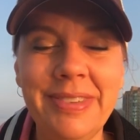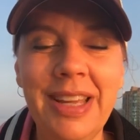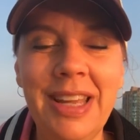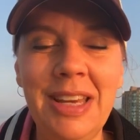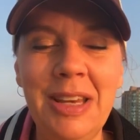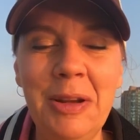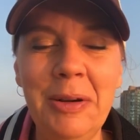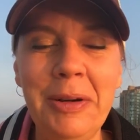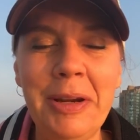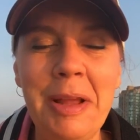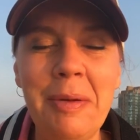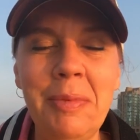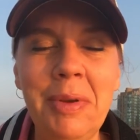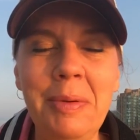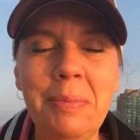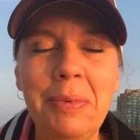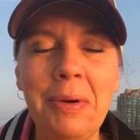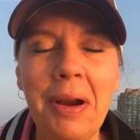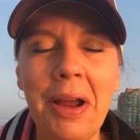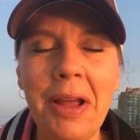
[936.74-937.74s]
In your name
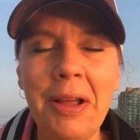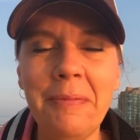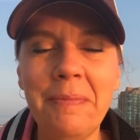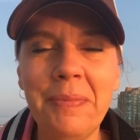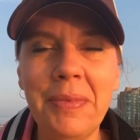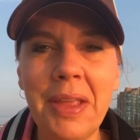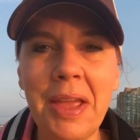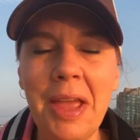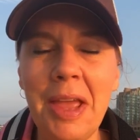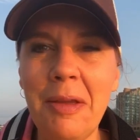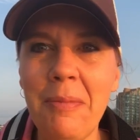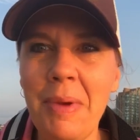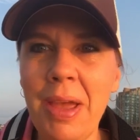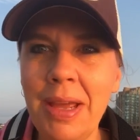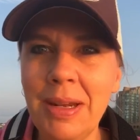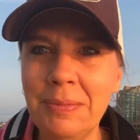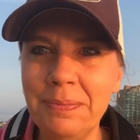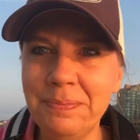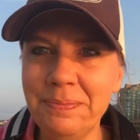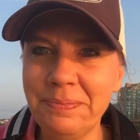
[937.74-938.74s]
we pray.
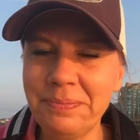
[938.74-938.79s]
Amen.